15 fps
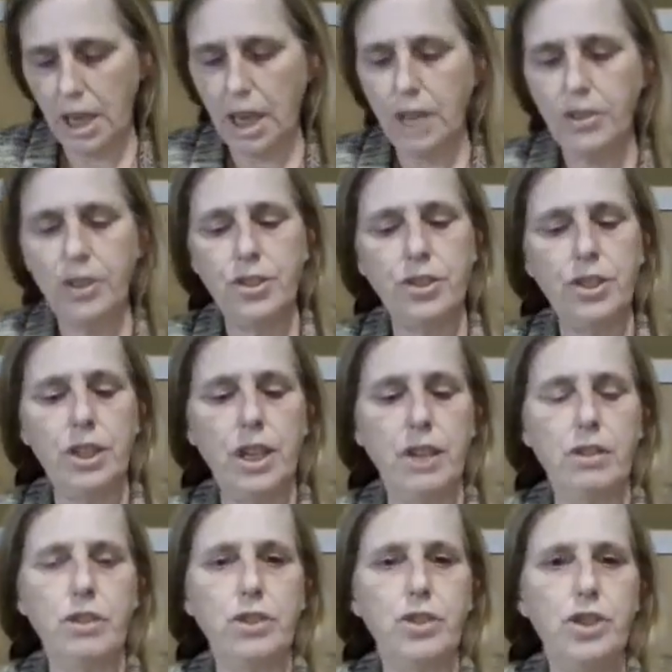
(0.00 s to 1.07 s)
This is
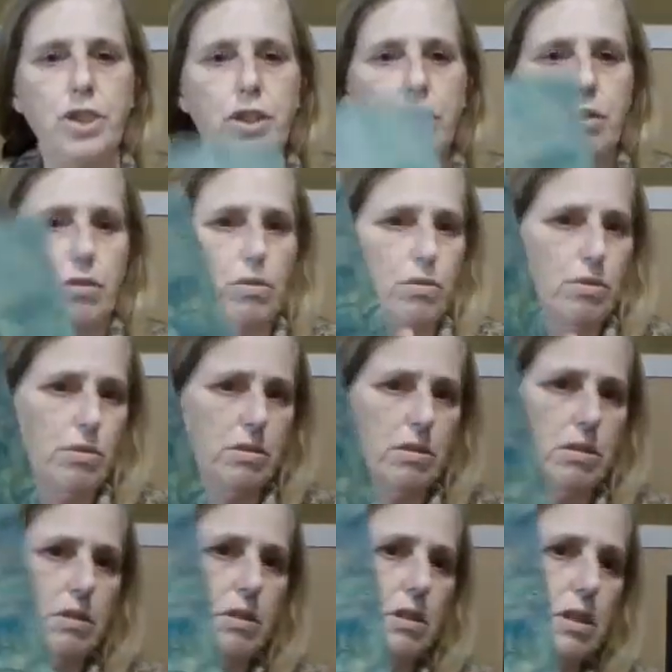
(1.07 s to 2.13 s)
another journal
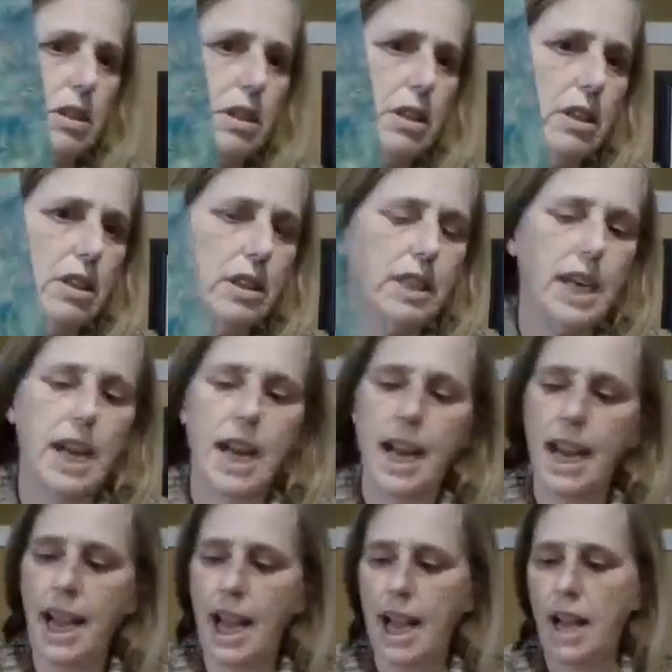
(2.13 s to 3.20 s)
that I
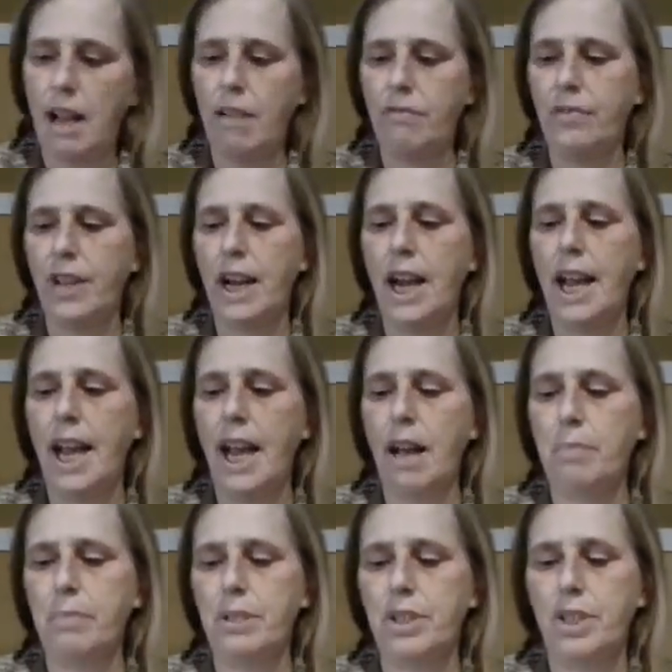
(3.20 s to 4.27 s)
have, that I
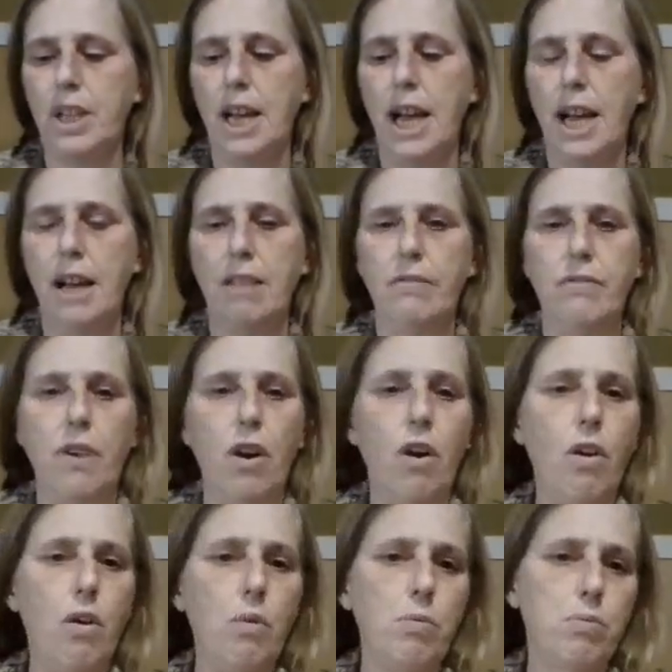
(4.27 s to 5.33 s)
happen to have
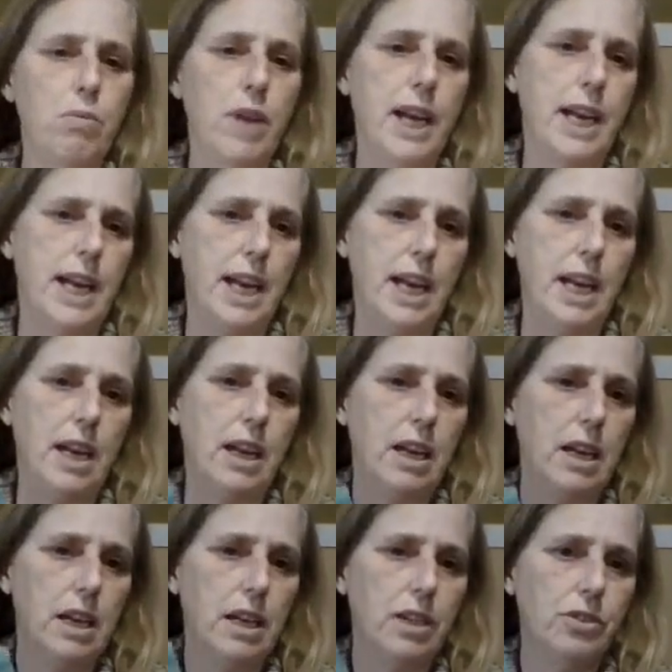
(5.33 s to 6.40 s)
all ready
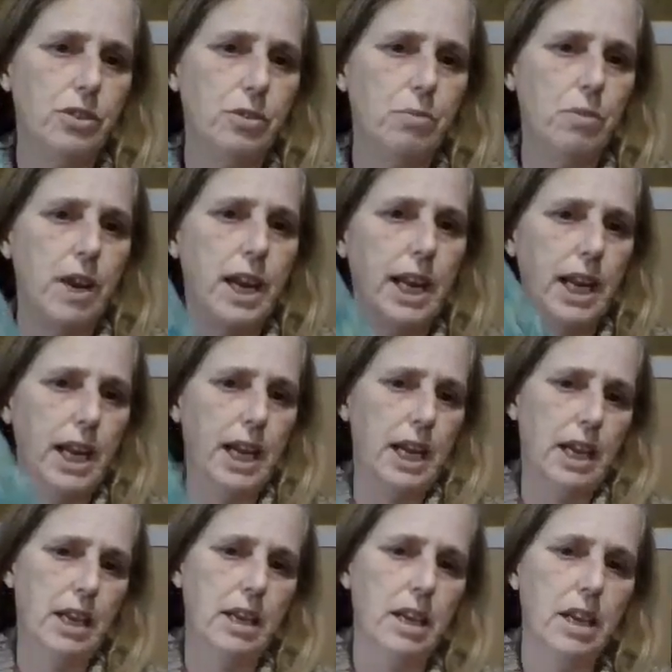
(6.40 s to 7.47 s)
to write
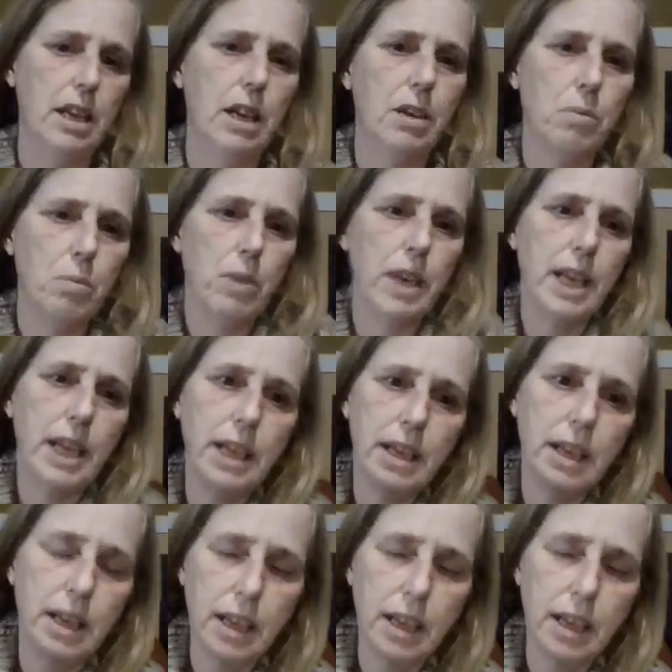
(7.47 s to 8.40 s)
in when